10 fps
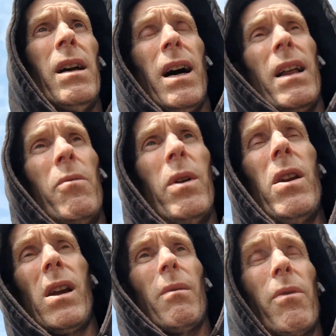and when
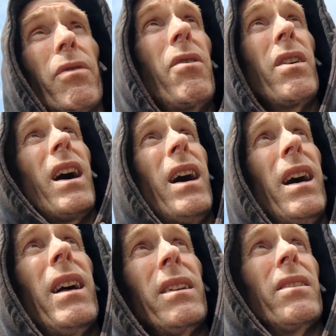you come through that,
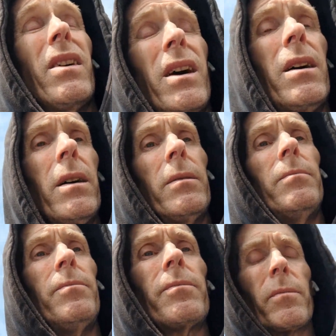and
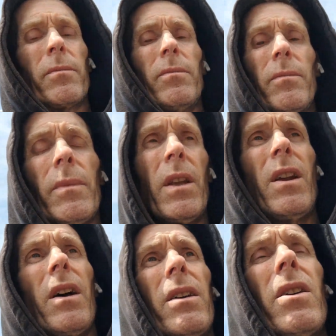you know,